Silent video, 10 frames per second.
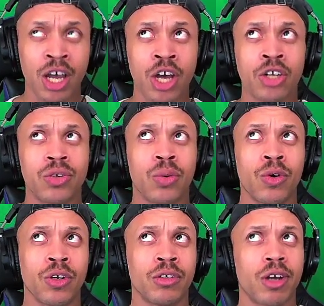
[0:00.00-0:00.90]

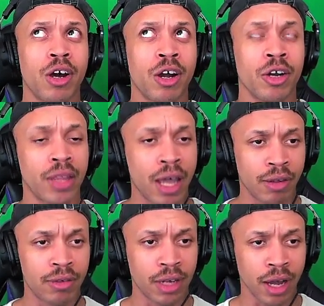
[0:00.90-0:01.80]
towards our
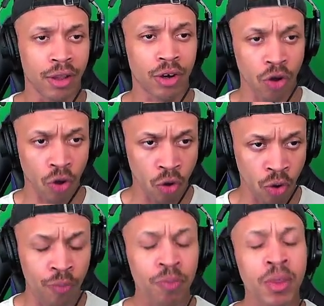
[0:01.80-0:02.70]
$1,000
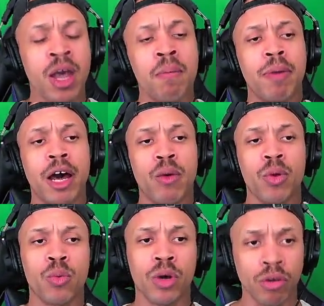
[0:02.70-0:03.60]
goal, but we
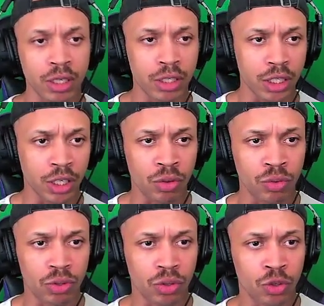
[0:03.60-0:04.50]
will continue
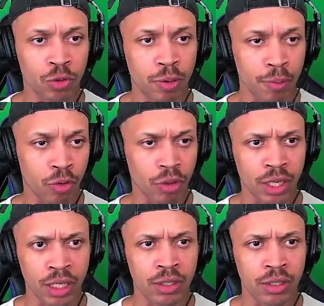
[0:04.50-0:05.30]
to promote this